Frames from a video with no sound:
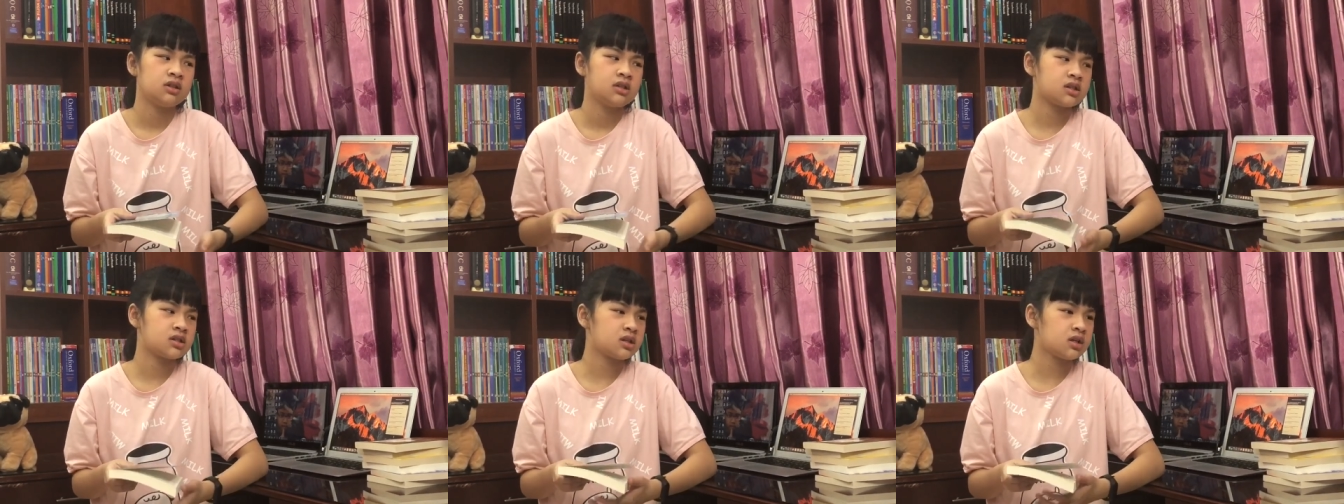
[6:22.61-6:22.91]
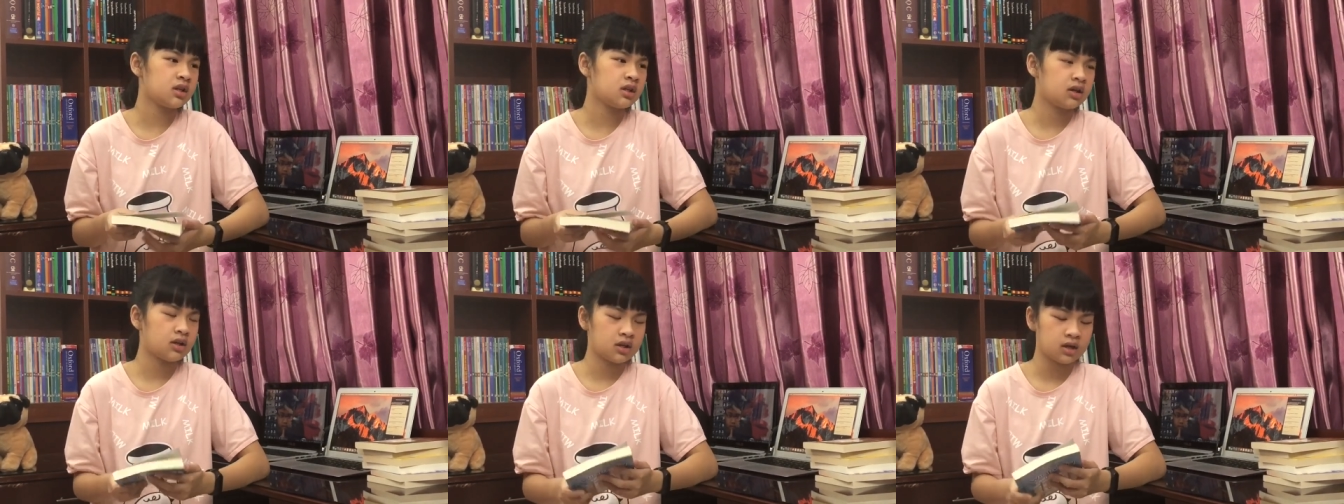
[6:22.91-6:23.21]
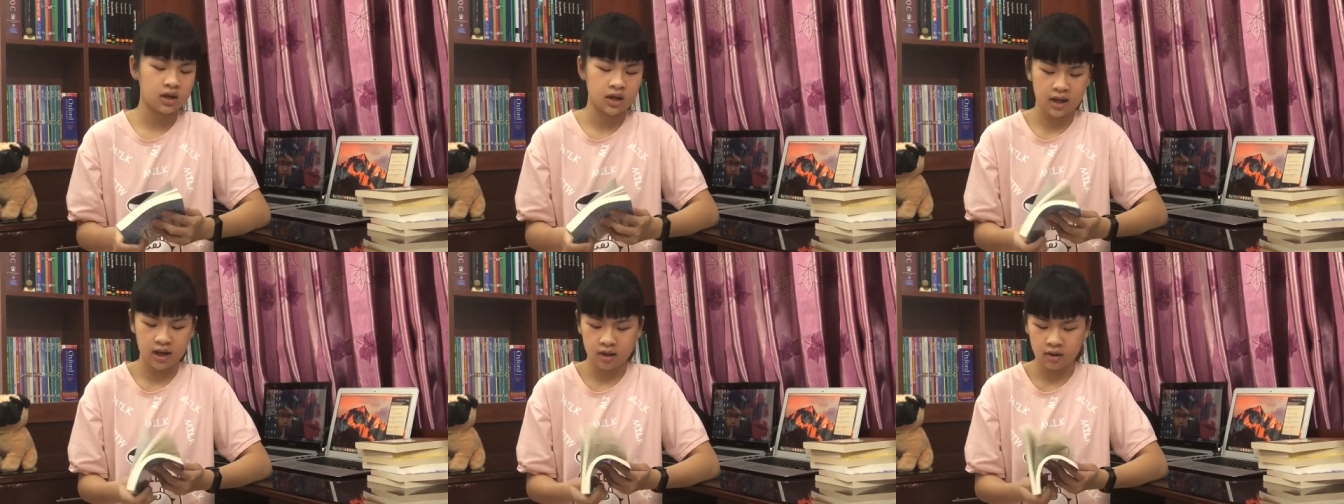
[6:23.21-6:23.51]
Is it
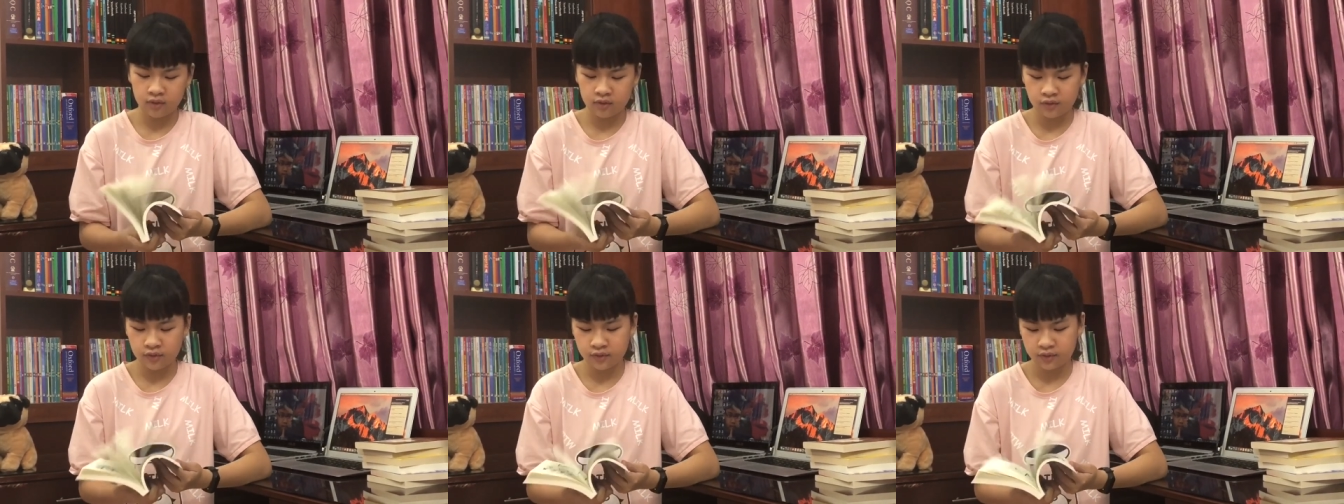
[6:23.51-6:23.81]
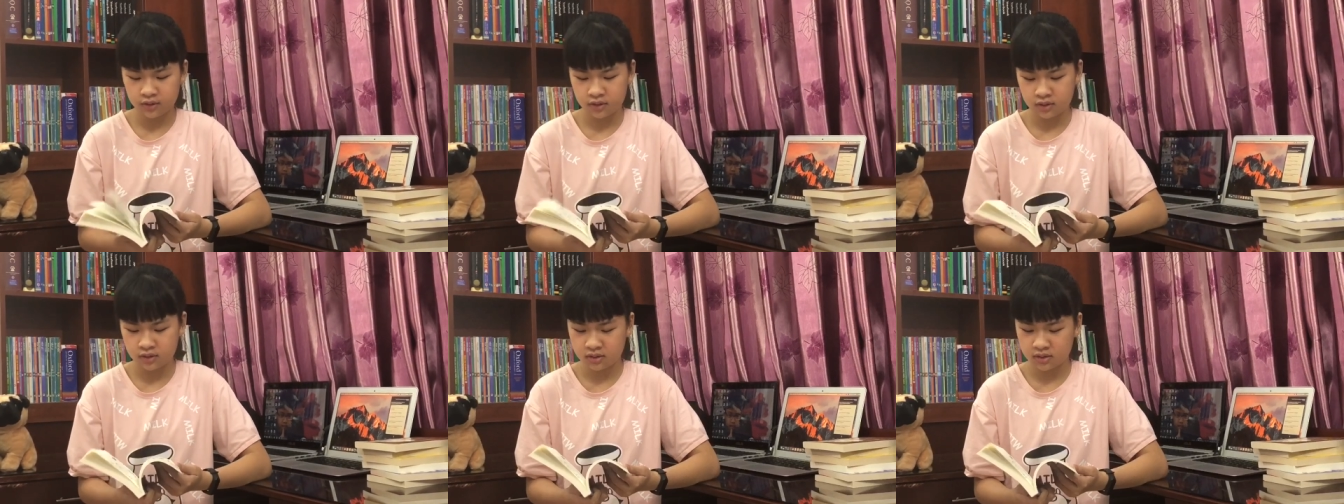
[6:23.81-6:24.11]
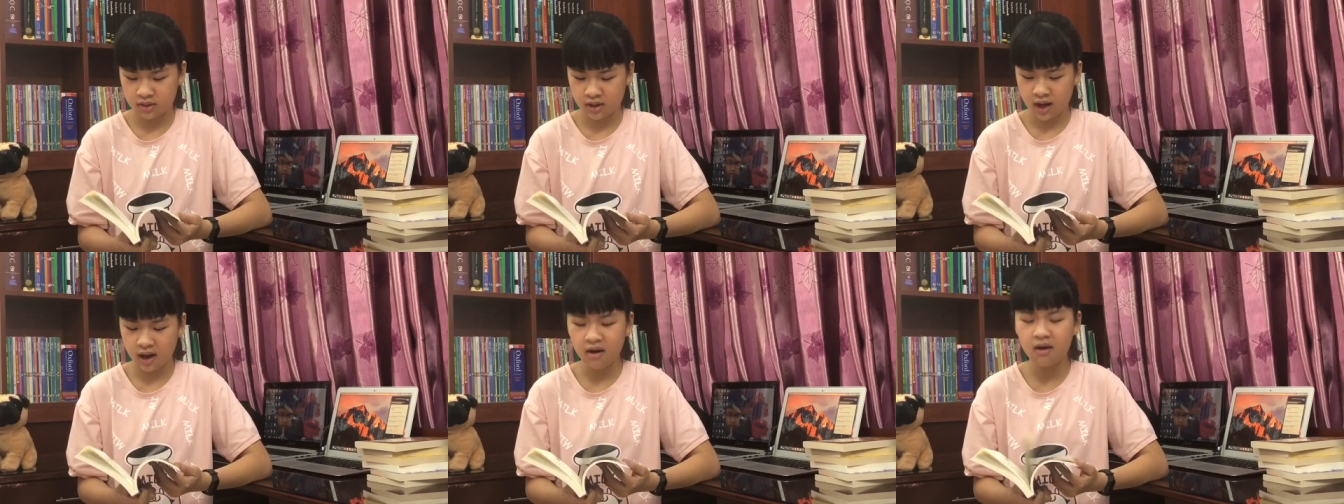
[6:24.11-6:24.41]
an elf?
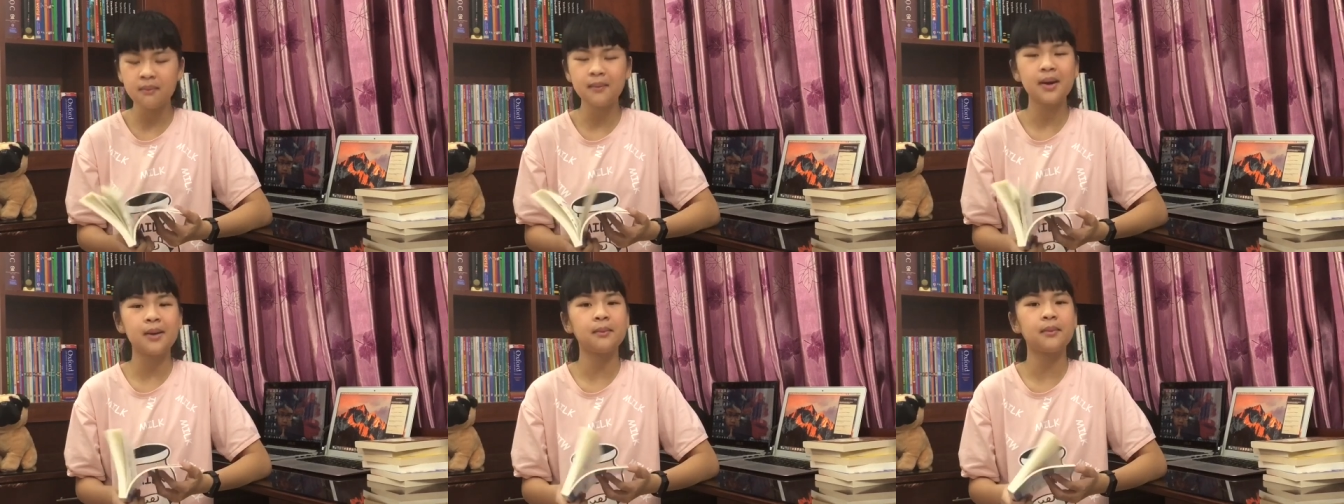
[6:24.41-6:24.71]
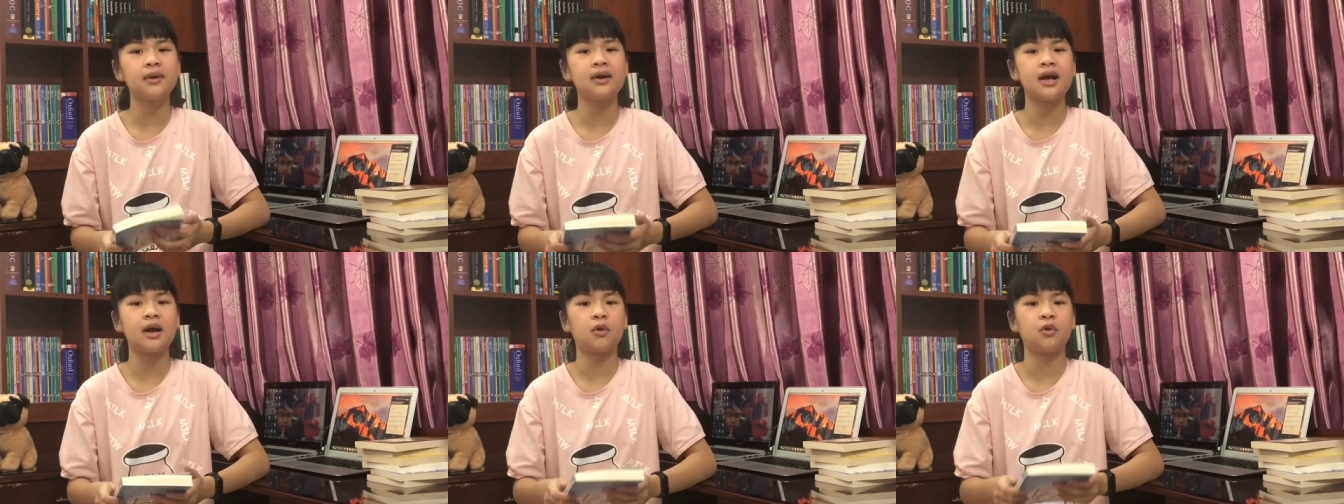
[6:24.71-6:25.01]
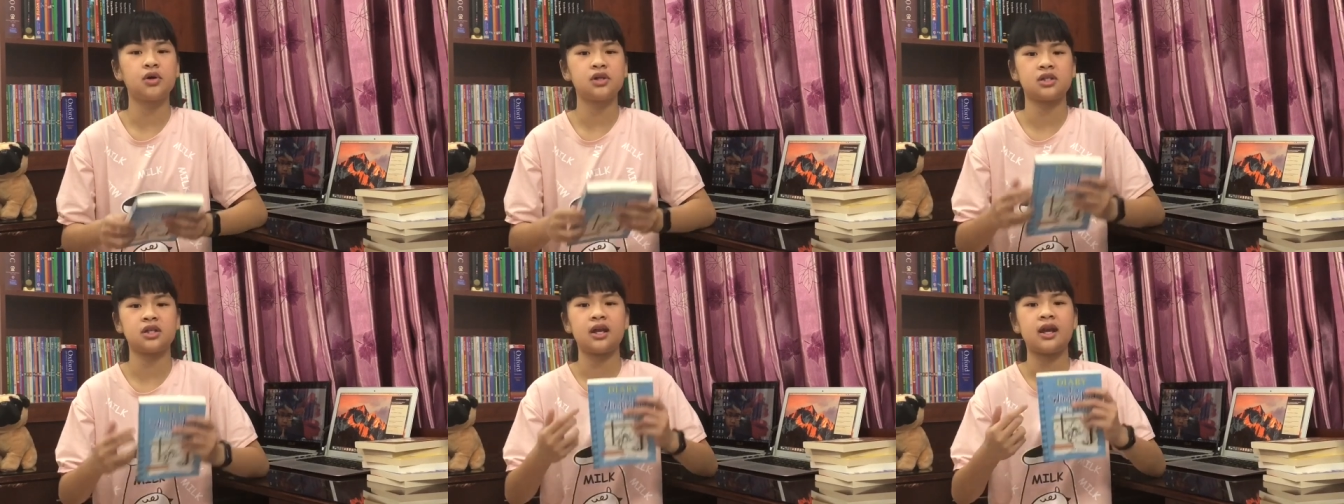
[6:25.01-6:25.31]
I remember there
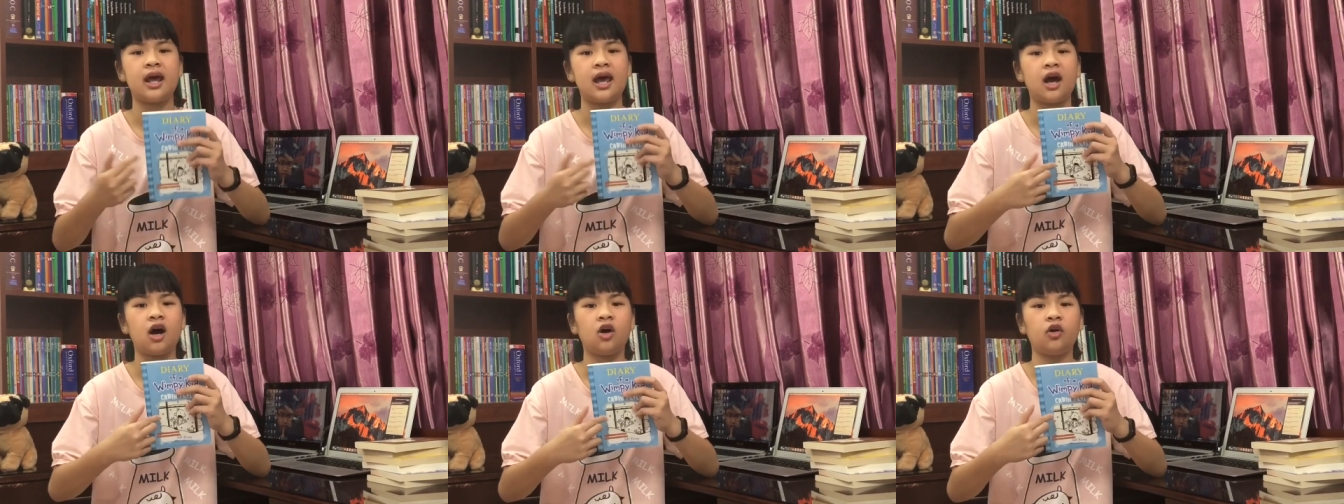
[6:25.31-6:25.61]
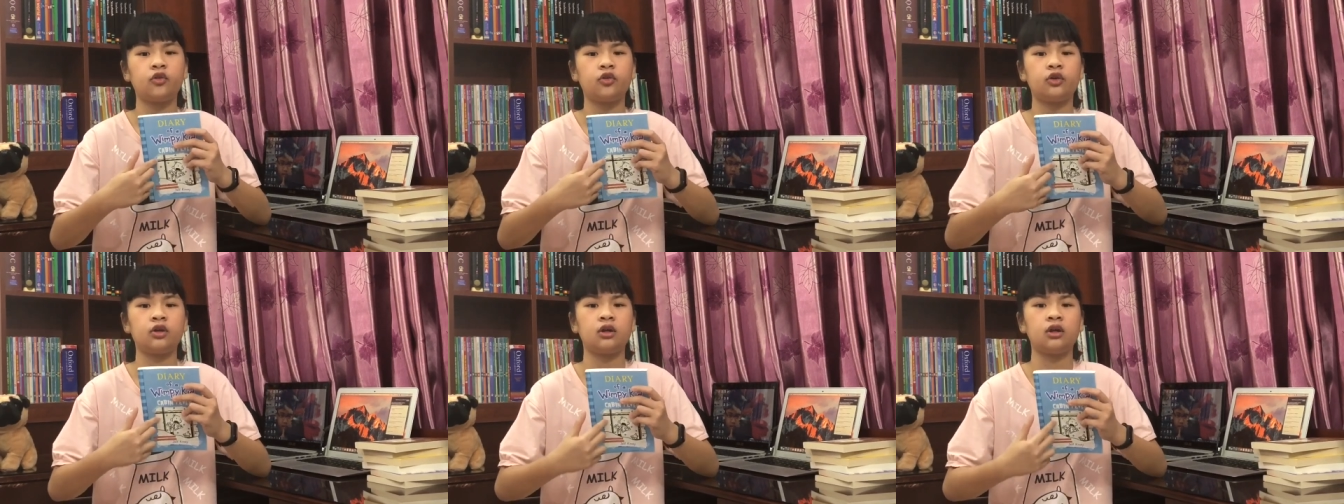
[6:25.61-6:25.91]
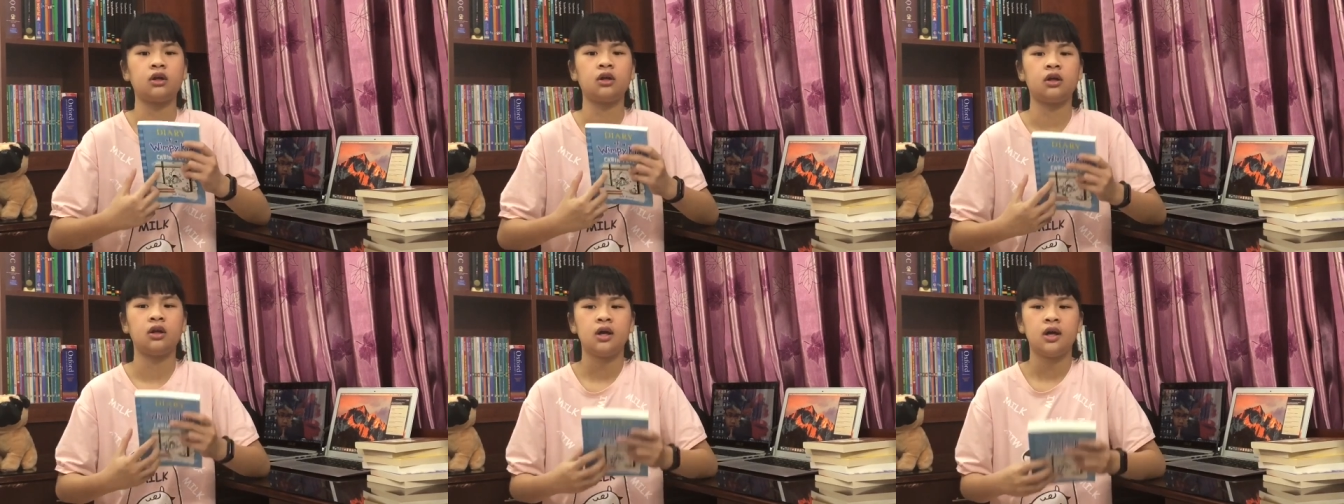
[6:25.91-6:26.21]
was an elf
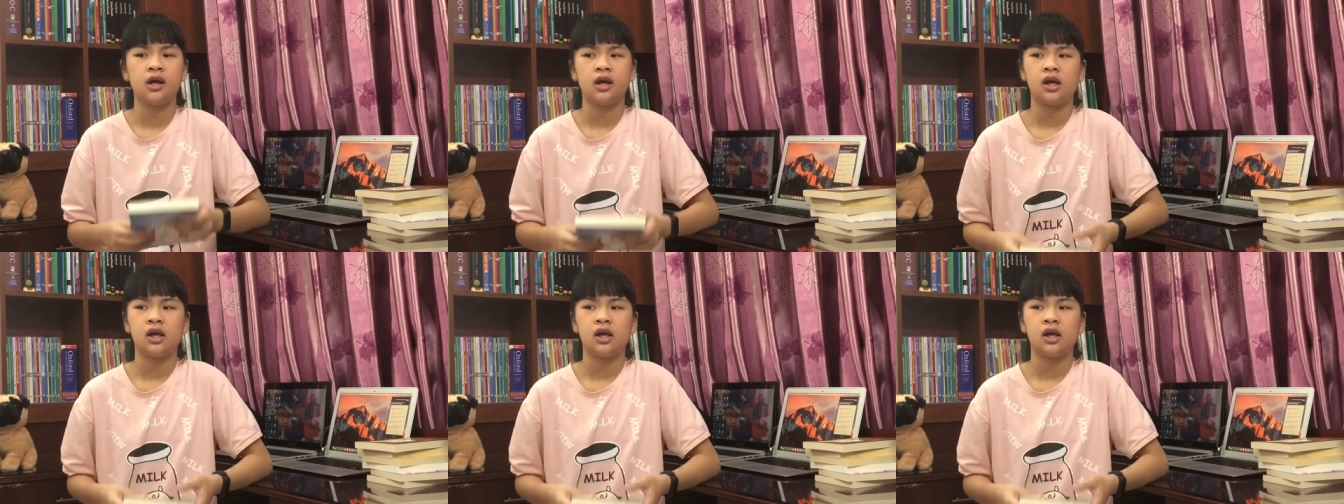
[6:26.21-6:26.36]
here